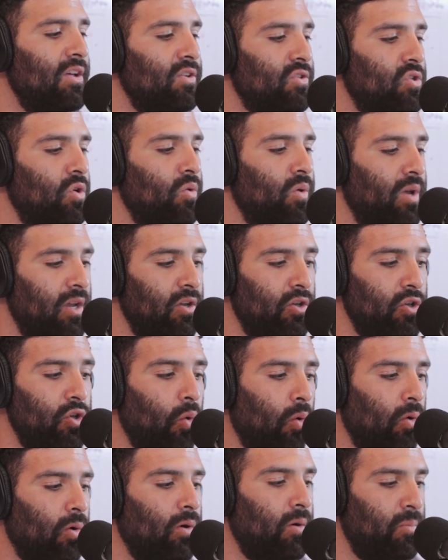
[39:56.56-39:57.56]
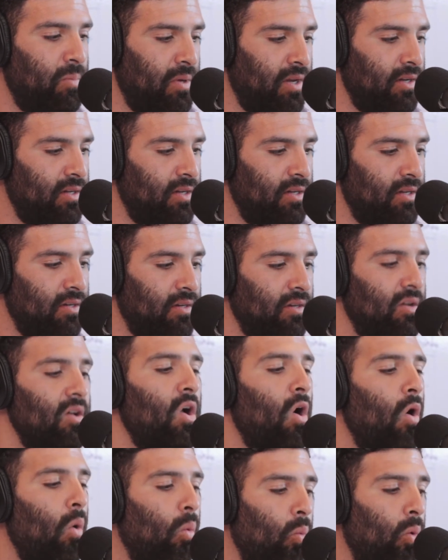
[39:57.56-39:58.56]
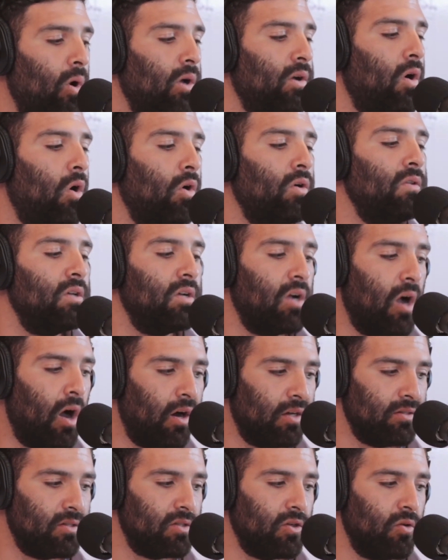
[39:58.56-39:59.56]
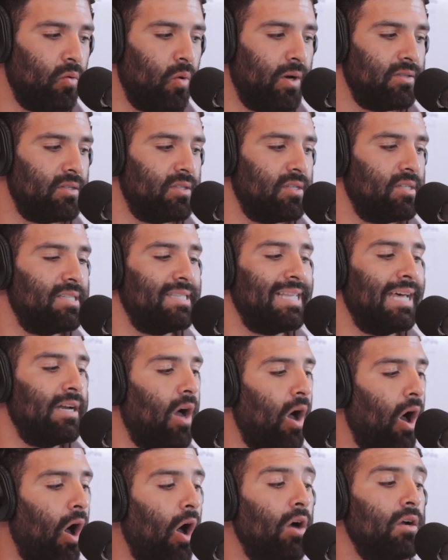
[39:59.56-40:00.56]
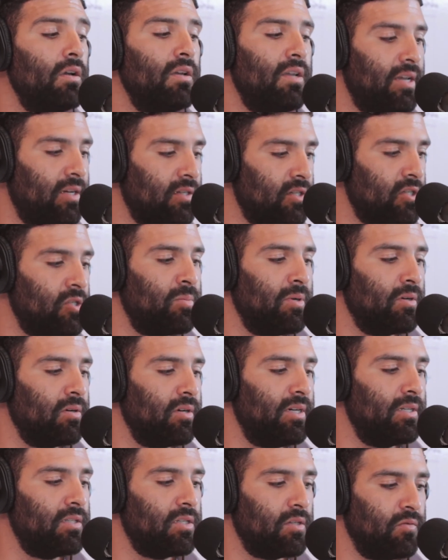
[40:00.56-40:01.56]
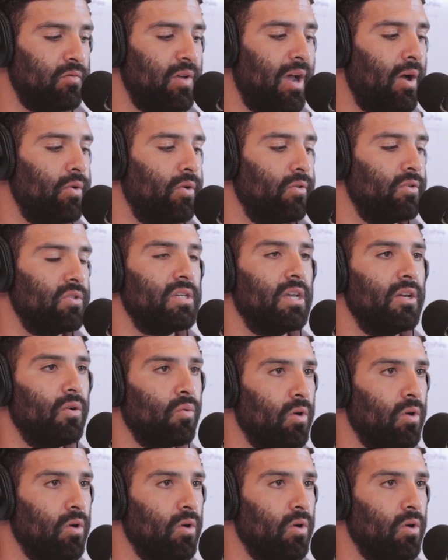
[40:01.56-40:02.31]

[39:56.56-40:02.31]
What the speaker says: So in your opinion, what are the consequences that unexperienced founders can